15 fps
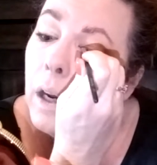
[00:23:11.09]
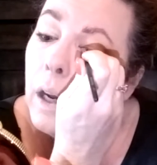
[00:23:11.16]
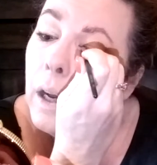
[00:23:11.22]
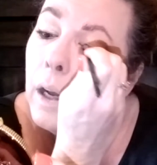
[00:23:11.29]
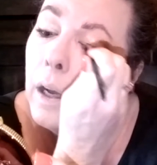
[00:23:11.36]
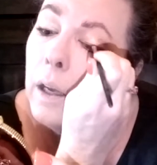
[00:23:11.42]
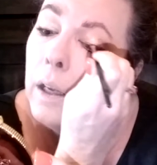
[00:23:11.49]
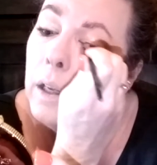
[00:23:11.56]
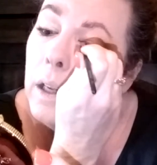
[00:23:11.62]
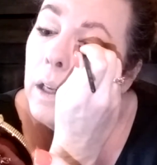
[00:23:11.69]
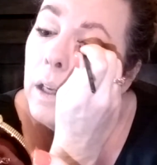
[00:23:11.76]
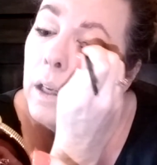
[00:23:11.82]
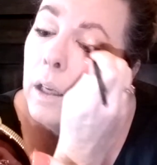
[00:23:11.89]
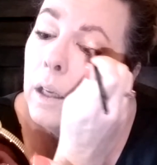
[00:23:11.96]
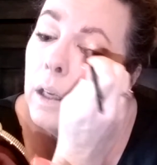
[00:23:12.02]
eye
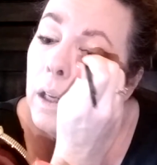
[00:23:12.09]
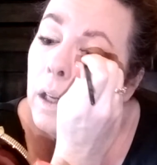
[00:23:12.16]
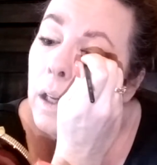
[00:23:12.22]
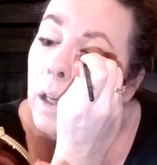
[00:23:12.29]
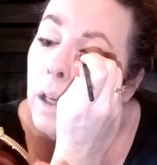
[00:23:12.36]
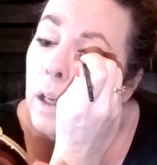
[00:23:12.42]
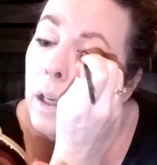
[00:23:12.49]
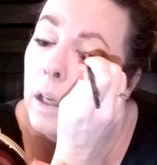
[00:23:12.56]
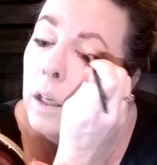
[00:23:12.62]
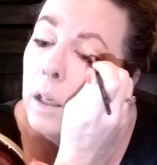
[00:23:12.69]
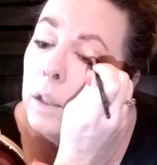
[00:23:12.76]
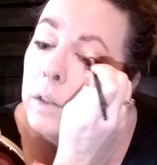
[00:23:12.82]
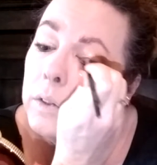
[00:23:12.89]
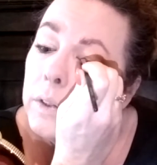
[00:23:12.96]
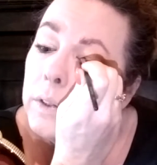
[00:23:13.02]

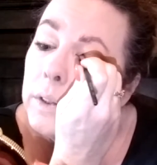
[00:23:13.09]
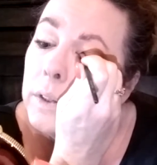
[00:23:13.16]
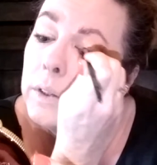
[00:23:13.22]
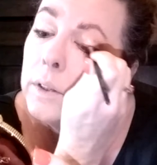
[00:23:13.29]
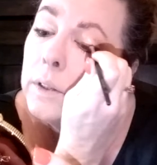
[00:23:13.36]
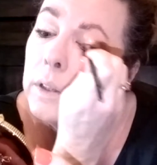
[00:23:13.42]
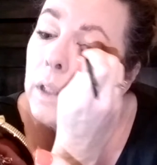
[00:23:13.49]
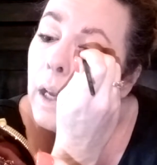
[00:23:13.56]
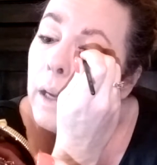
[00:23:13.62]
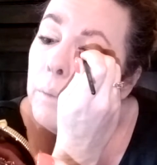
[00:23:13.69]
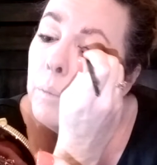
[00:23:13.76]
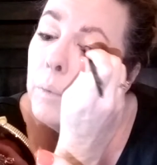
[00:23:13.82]
just a slight